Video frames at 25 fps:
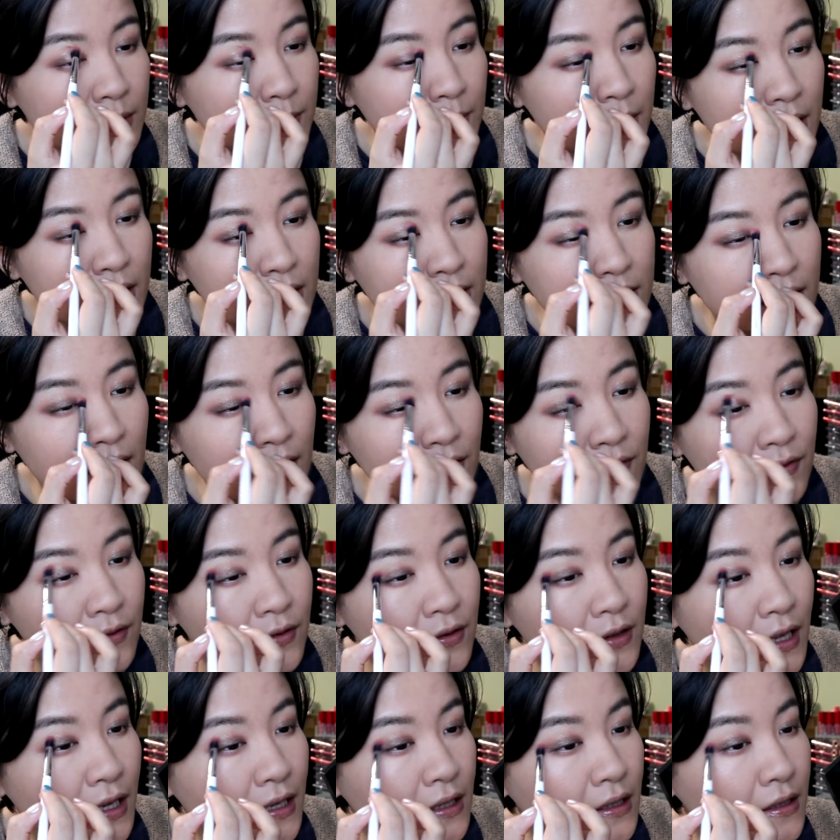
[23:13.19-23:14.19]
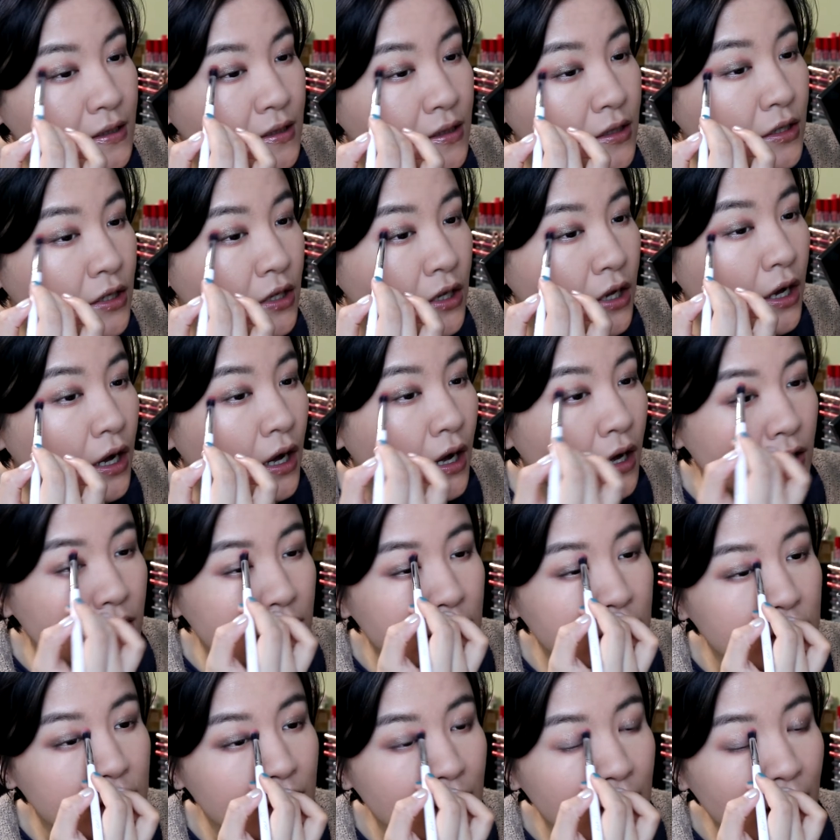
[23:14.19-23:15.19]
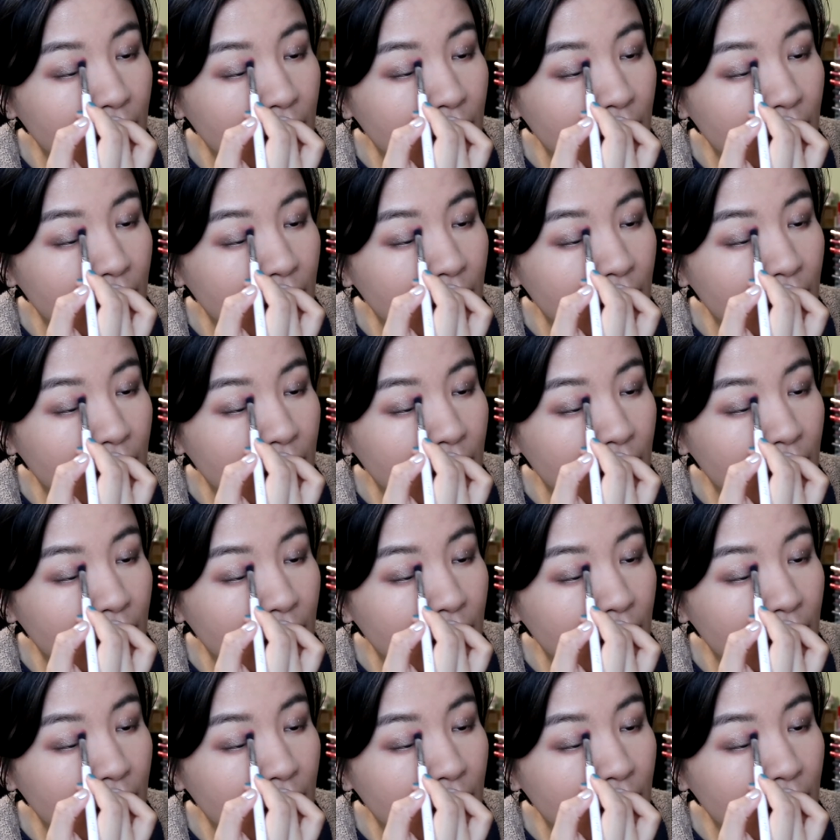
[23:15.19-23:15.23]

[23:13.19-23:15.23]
because I feel like it got